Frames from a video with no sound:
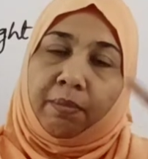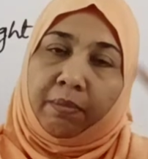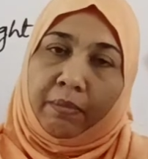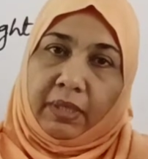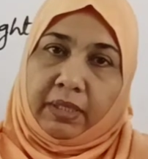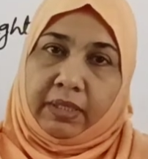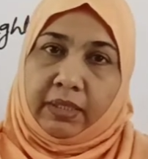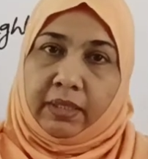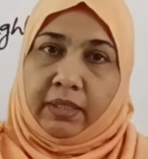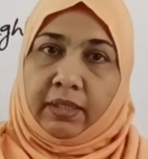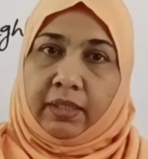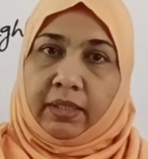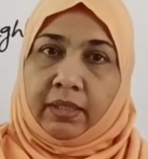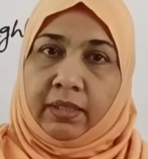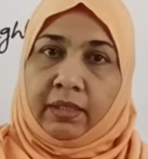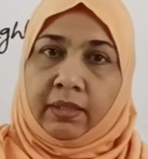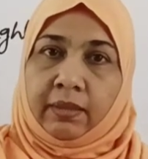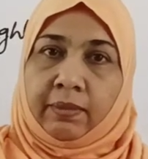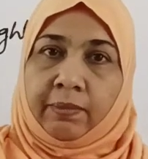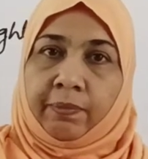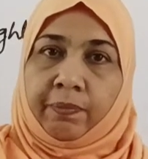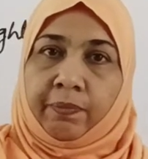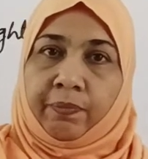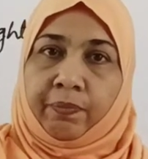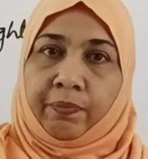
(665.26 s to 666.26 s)
mother
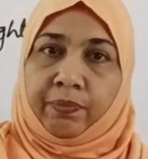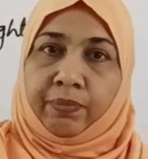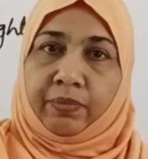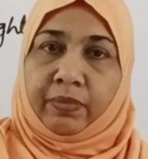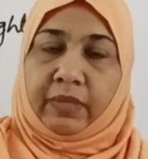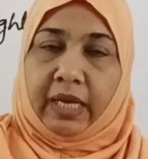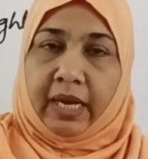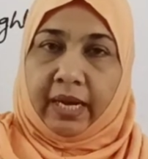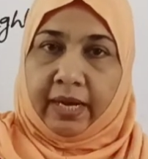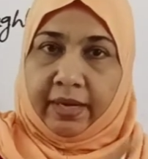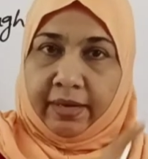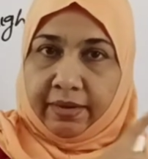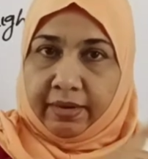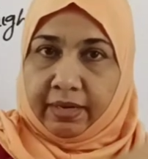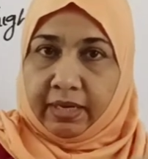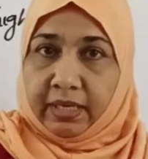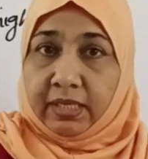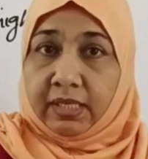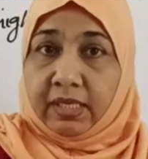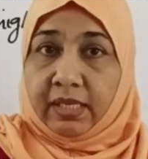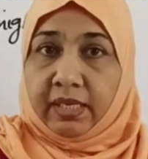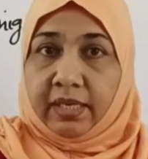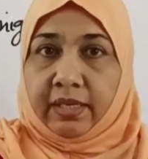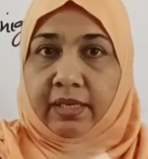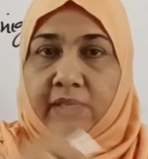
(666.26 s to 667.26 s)
tongue and
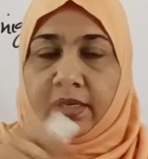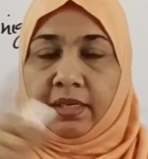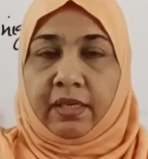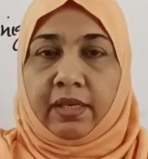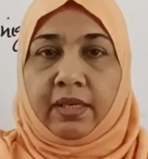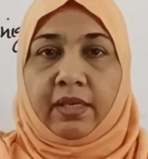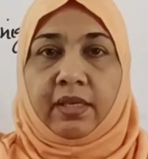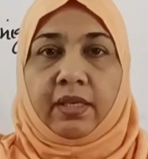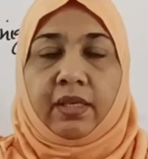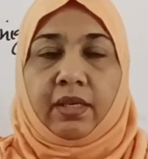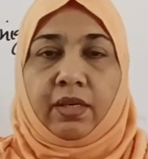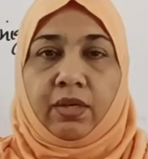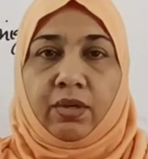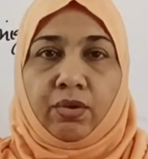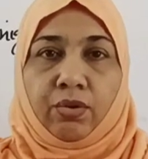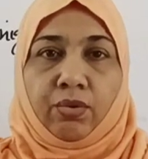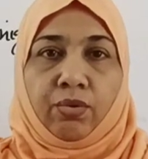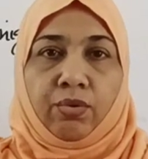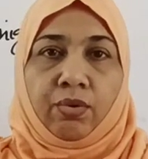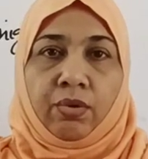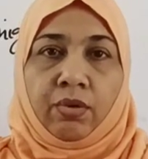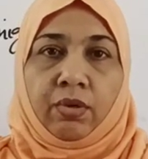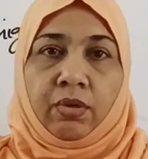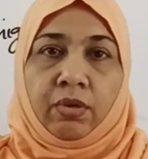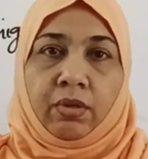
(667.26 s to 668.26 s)
translating it
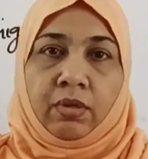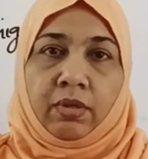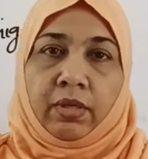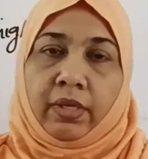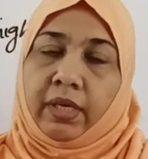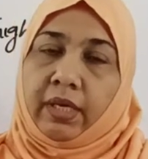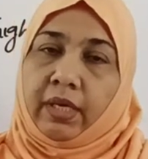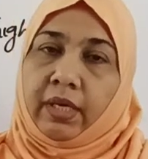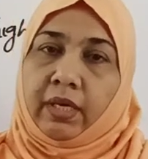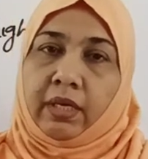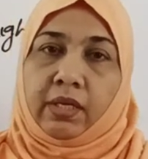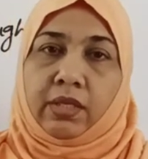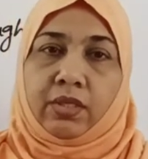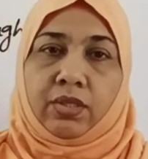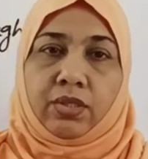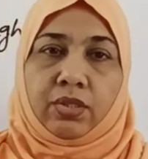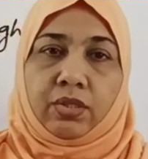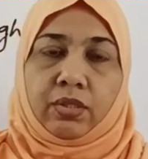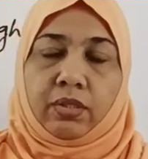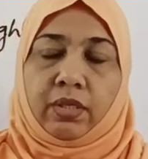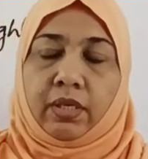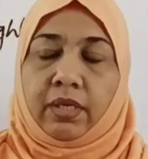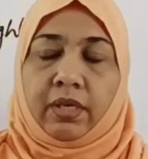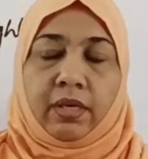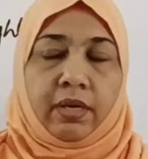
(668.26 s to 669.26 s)
into English.
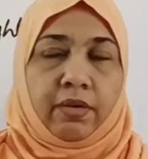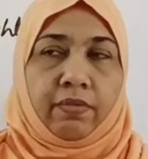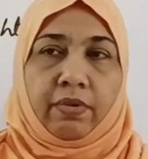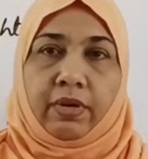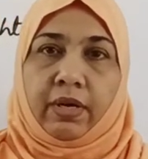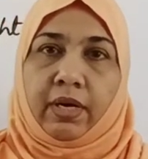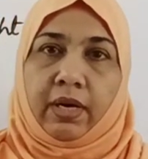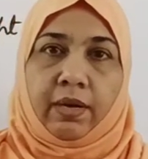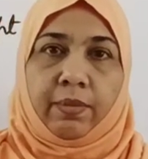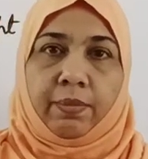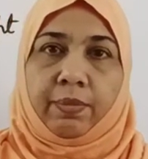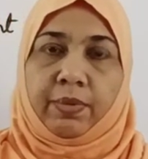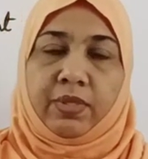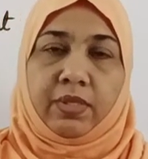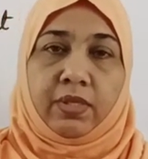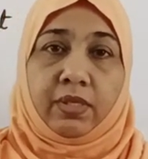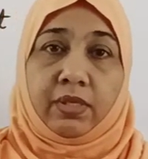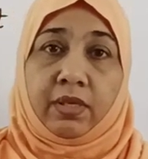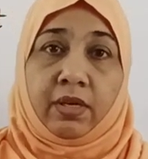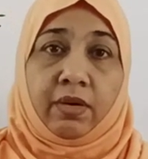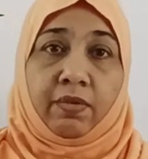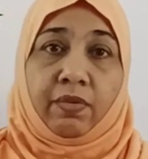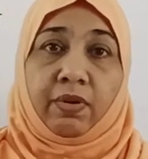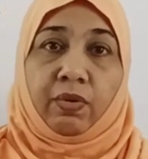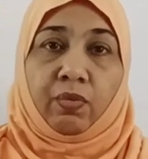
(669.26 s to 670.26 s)
It never happens.
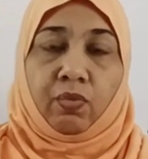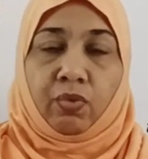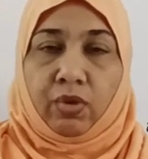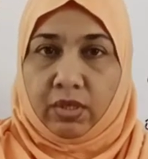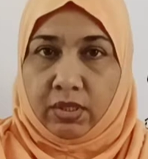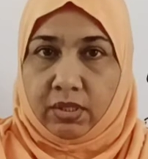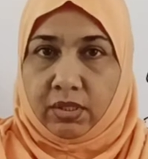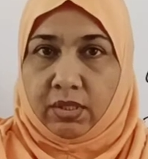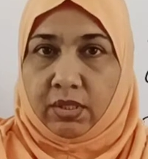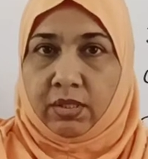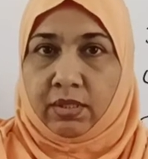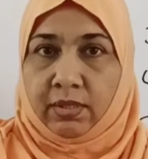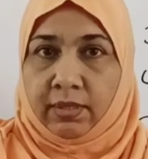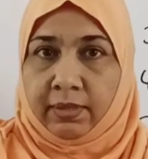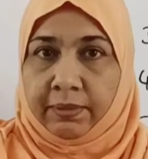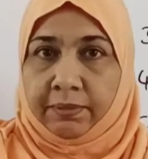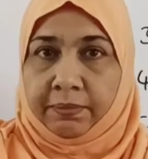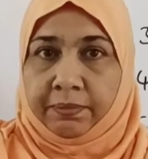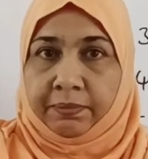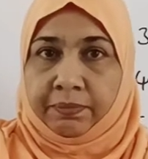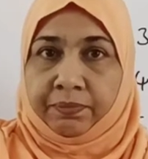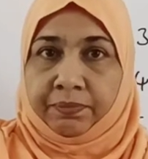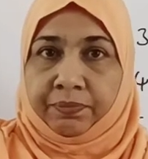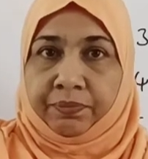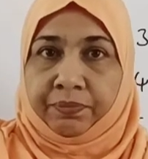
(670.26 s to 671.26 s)
It never
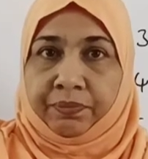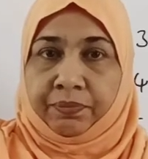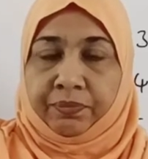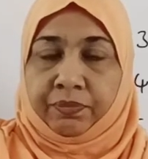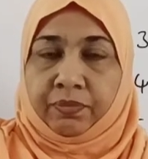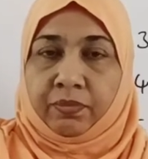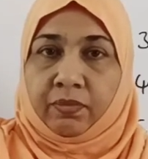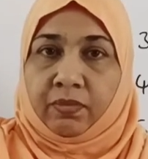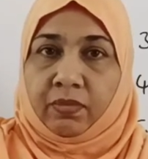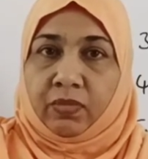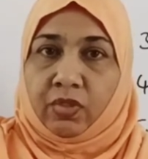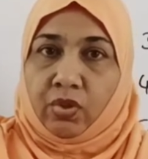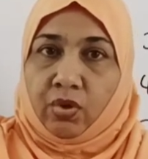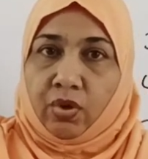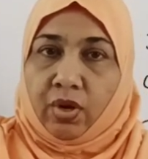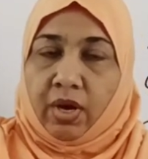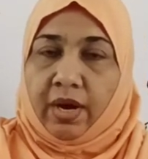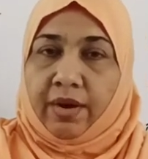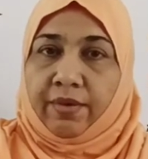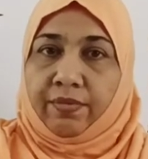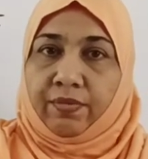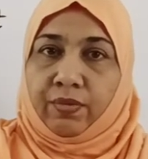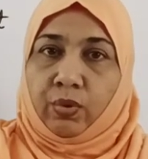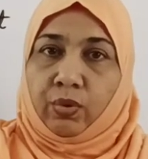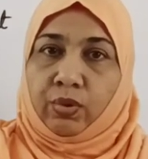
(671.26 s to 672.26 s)
works. You
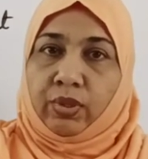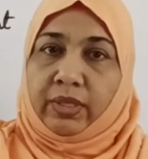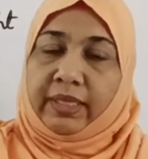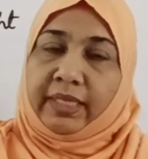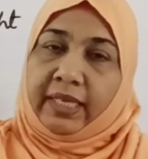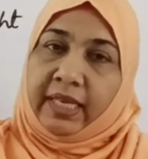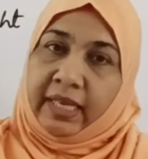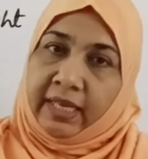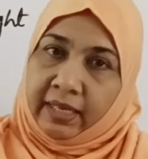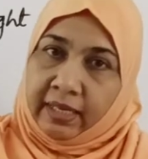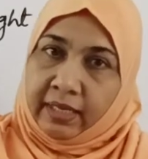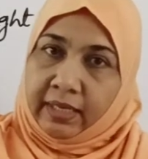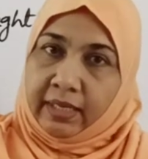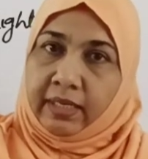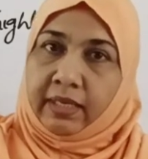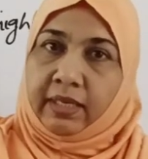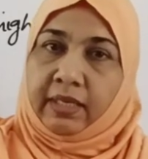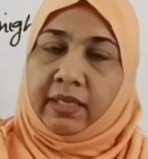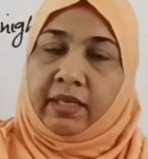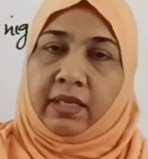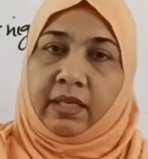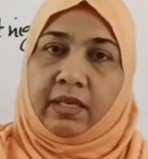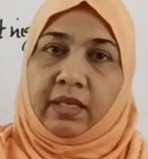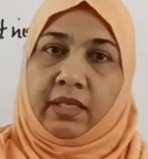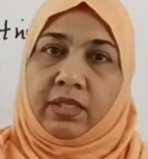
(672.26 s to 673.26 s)
have to think
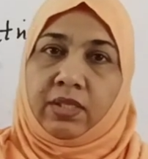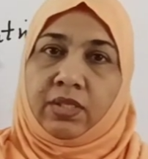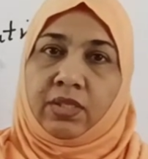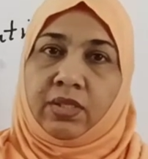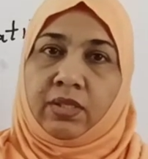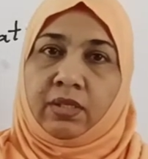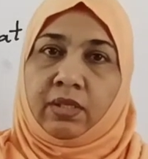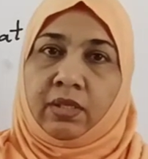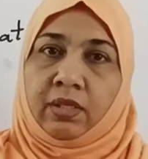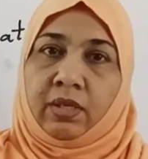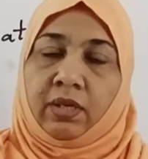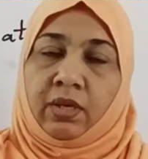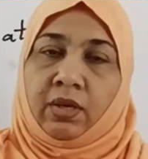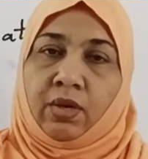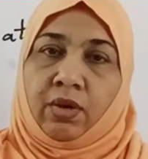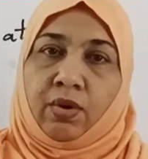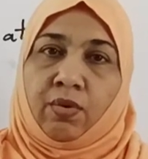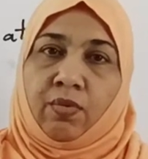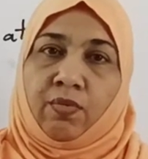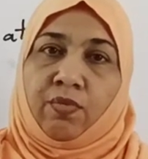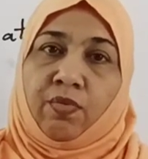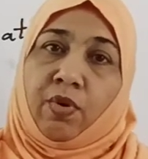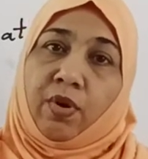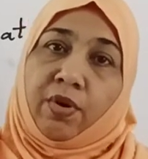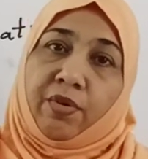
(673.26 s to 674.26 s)
in English
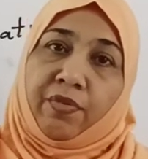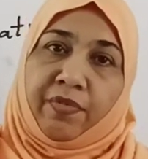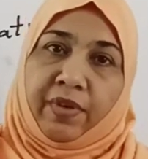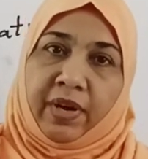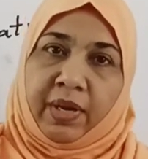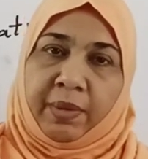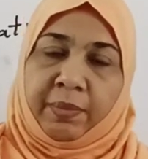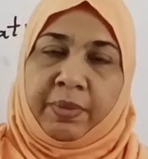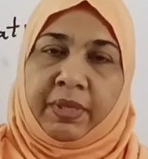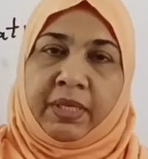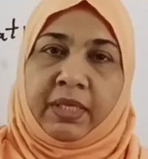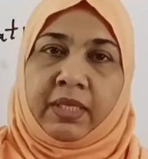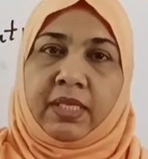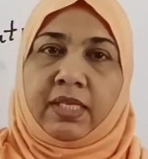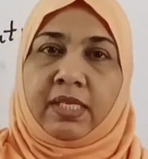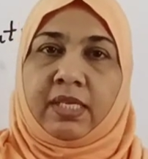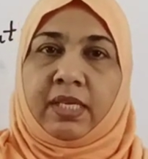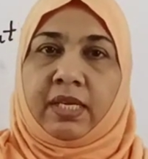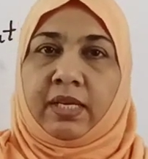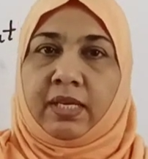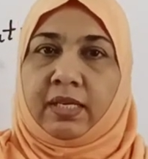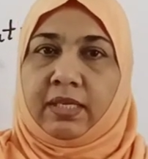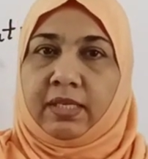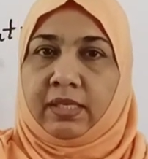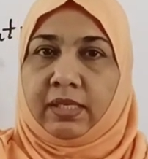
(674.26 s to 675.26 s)
for framing the
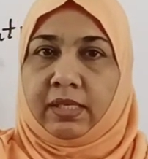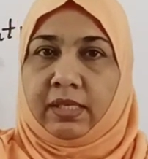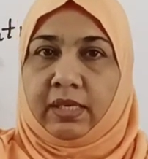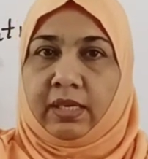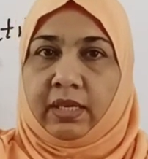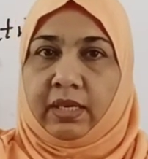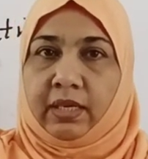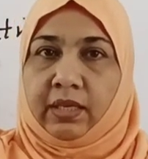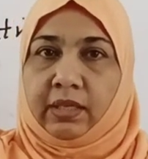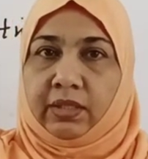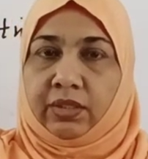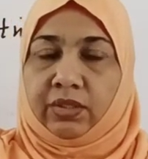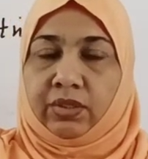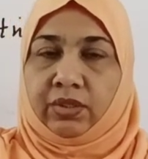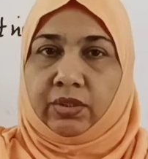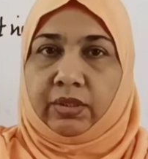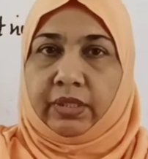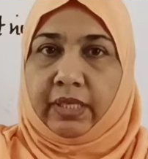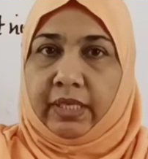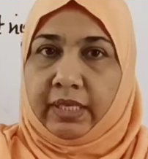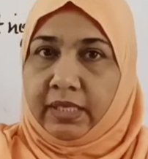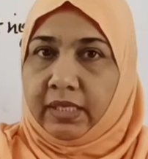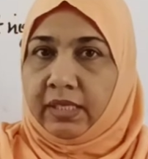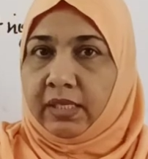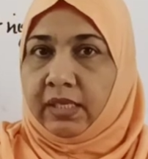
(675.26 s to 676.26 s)
sentence in English.
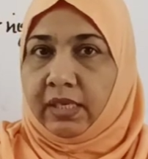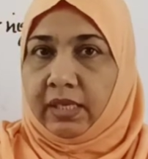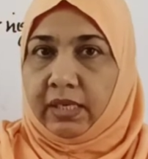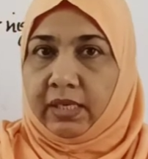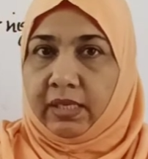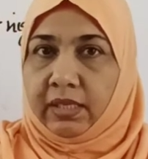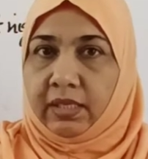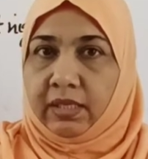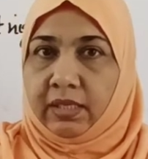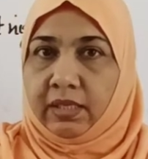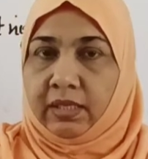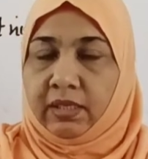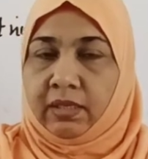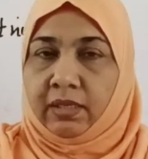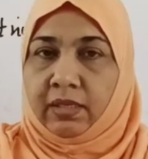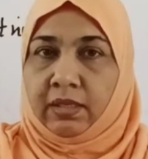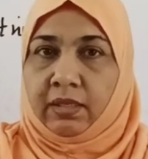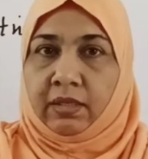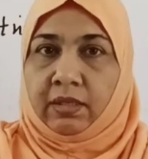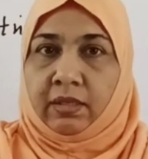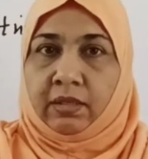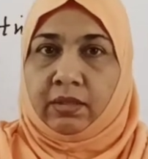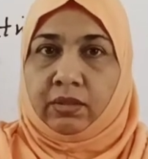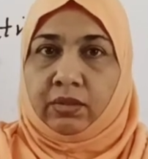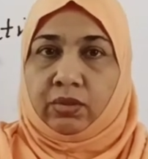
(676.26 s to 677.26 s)
There is a need.
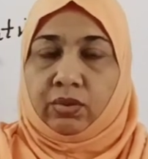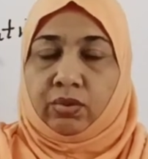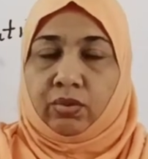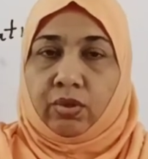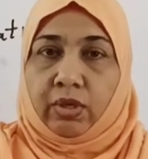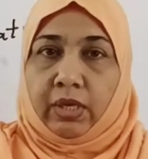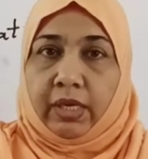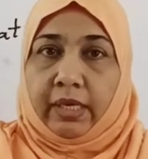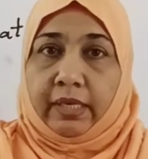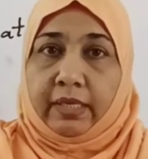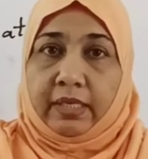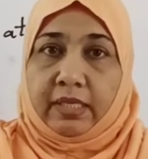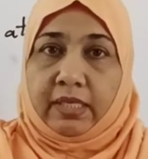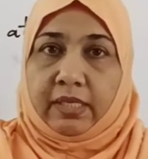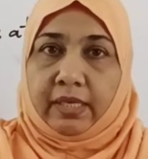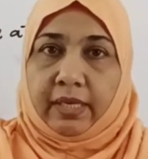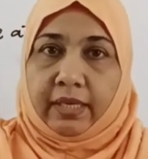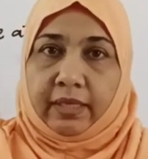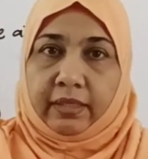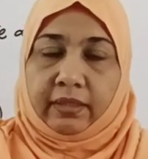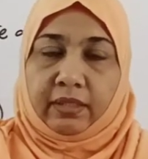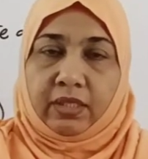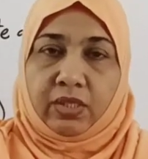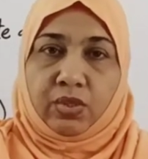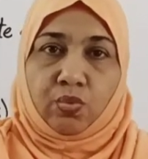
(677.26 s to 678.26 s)
So
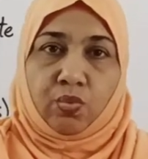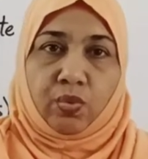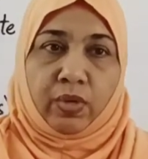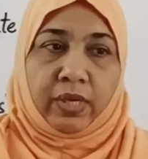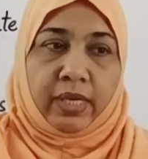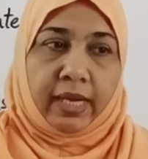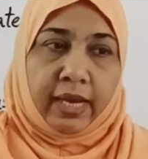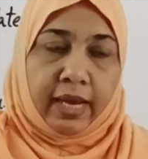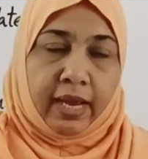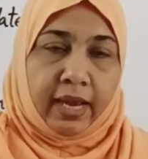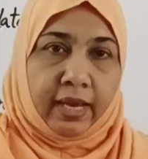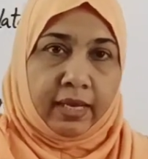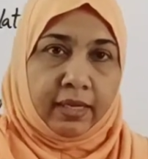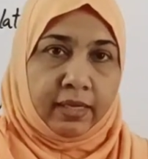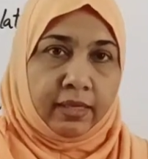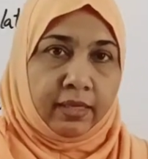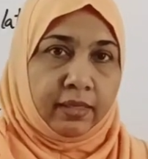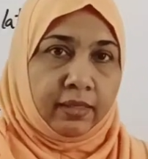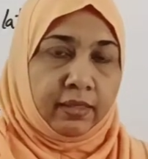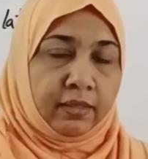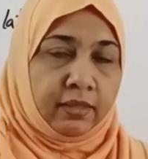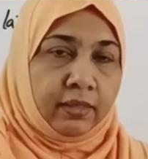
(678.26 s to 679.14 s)
understand this one and